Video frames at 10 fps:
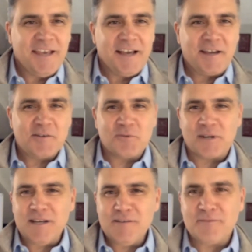And what
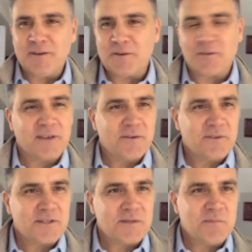I found is I was
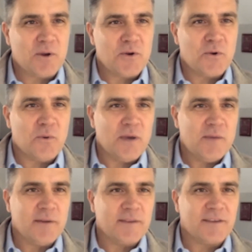actually blown away
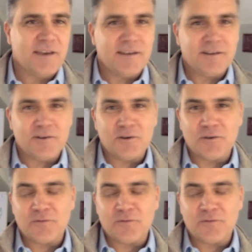by the candidate